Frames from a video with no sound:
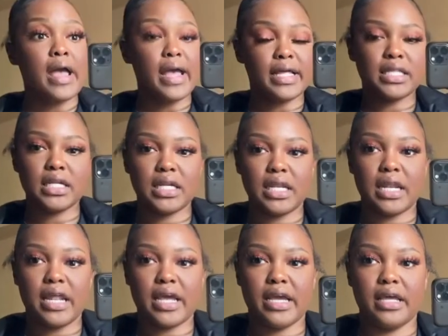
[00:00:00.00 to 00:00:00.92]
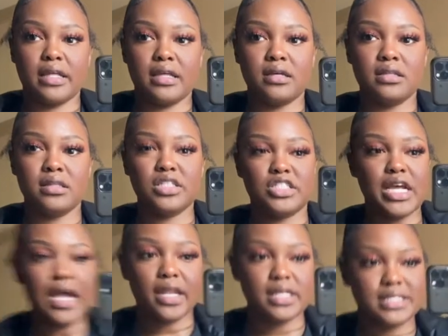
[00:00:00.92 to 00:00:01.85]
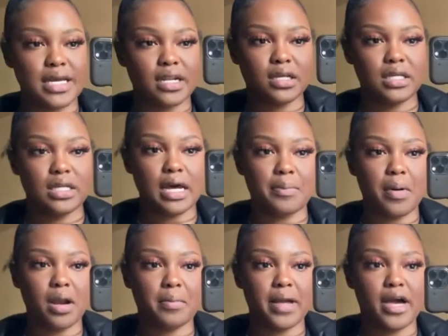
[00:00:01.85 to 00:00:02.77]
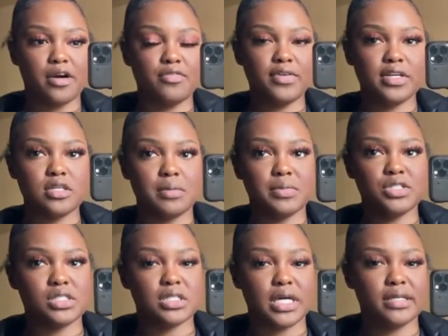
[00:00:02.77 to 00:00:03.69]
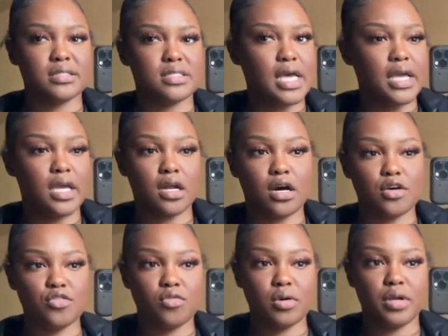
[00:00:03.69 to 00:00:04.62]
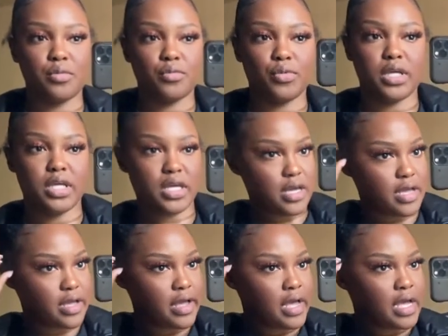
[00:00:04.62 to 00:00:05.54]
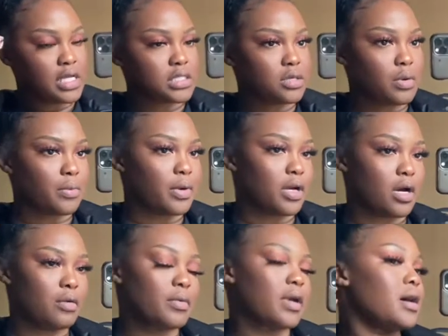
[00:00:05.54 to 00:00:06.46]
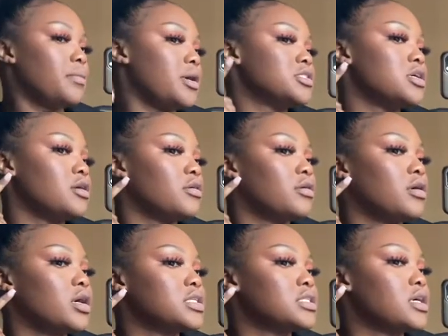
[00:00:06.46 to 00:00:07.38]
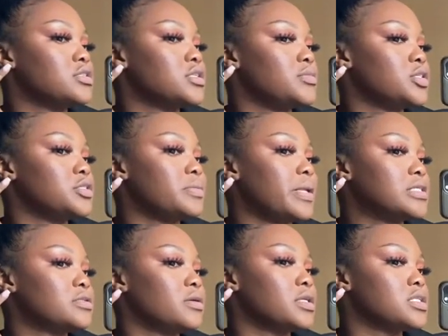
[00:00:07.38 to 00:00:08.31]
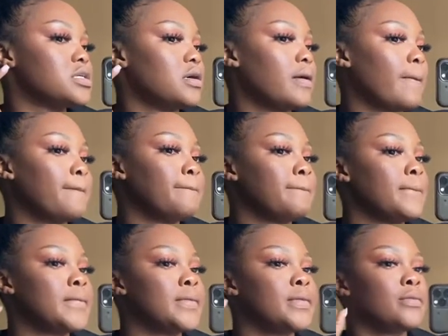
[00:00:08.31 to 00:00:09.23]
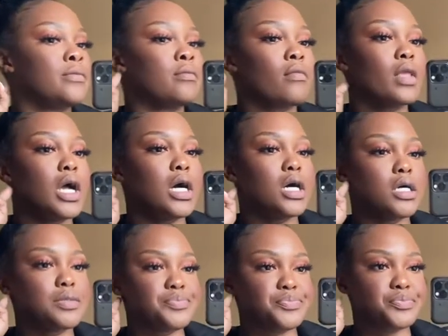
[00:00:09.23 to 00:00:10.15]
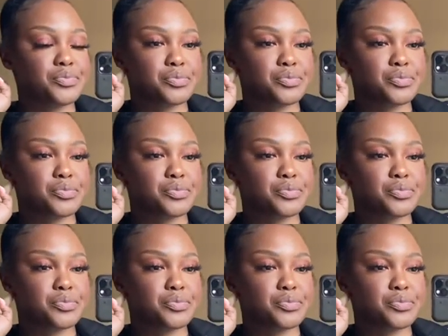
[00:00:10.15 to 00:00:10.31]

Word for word: at the end of the day, the jacket is technically not a part of my outfit, so I'm gonna just like take it off when we get to where we're going. I'm also gonna go to the beauty supply store to um